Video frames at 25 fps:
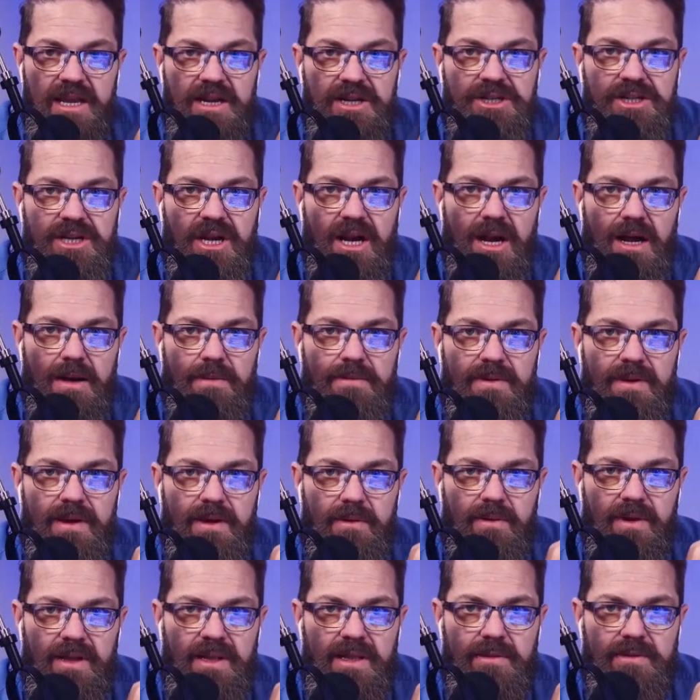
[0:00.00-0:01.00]
to get a job
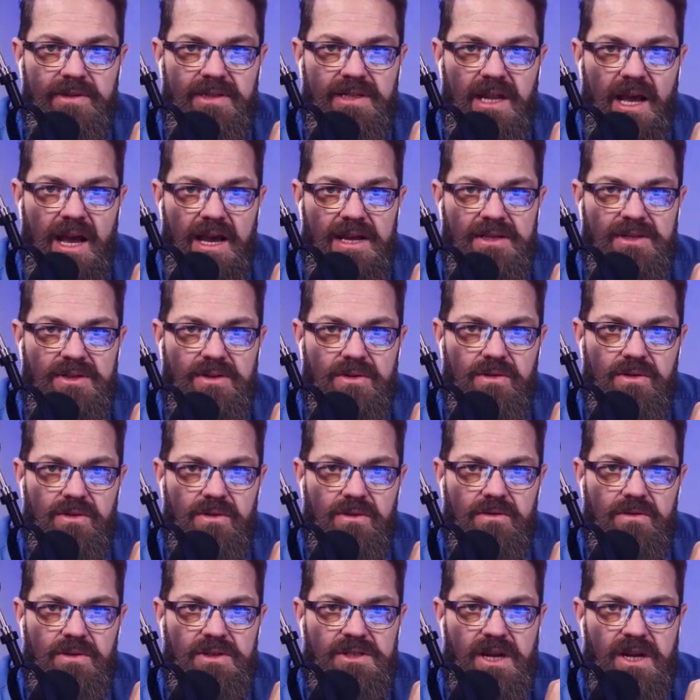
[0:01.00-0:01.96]
while he was in high school,